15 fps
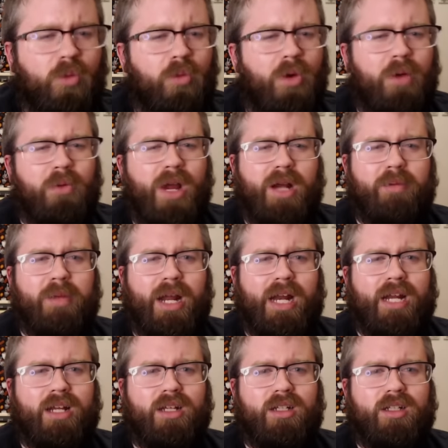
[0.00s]
Wait, wait a
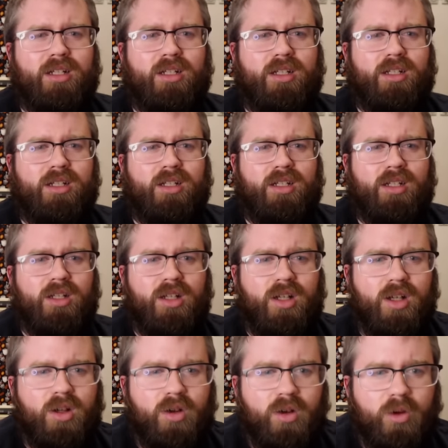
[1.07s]
minute.
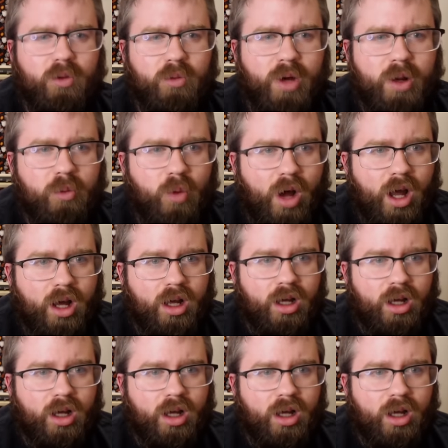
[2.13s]
Wait, what?